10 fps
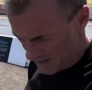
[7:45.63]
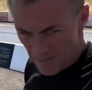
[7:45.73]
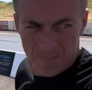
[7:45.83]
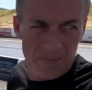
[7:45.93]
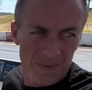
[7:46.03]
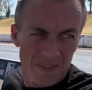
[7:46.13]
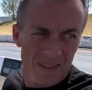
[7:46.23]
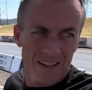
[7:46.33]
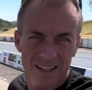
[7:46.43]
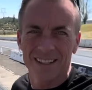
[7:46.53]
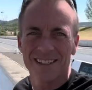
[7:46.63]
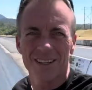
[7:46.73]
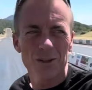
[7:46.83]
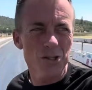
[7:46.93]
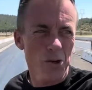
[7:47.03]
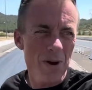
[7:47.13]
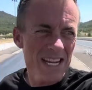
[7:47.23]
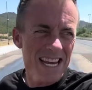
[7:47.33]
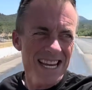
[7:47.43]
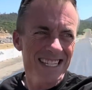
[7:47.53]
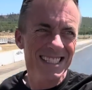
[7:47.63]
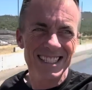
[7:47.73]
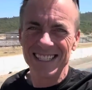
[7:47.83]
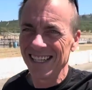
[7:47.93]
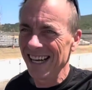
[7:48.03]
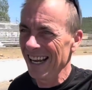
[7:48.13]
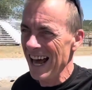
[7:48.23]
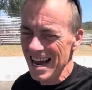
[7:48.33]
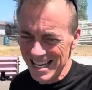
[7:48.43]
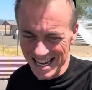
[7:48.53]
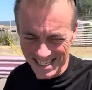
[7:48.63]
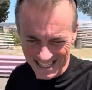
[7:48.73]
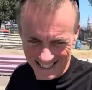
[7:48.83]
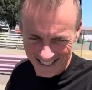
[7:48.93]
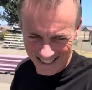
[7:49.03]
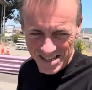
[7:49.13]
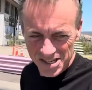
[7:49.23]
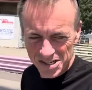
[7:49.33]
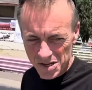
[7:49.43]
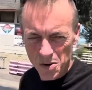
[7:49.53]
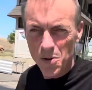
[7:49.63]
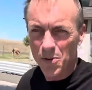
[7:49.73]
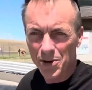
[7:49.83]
a little squeaky. I like it. This is cool,